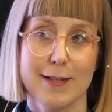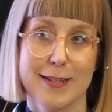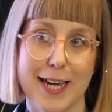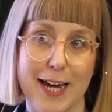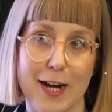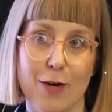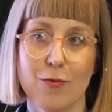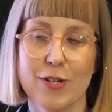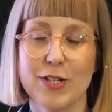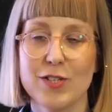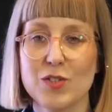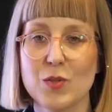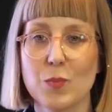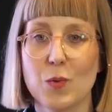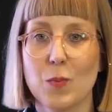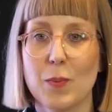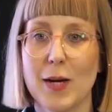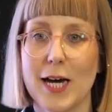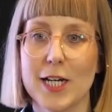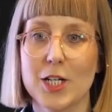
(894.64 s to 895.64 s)
Yeah,
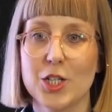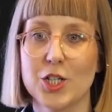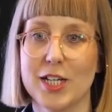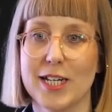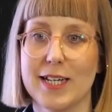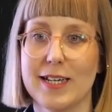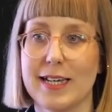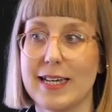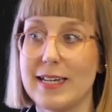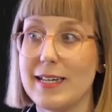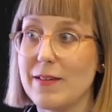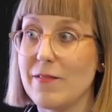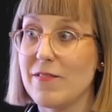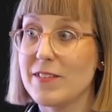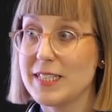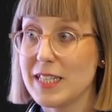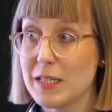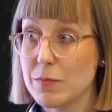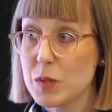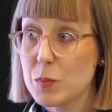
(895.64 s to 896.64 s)
reusable packaging, it
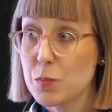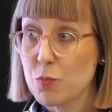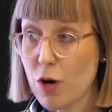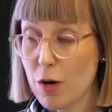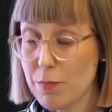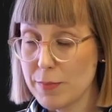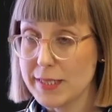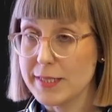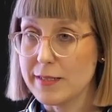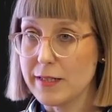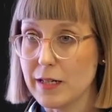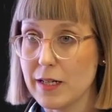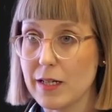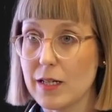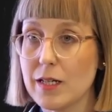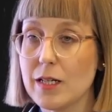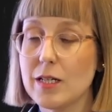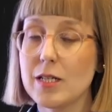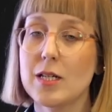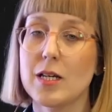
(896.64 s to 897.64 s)
seems
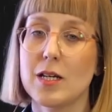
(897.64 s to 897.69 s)
promising,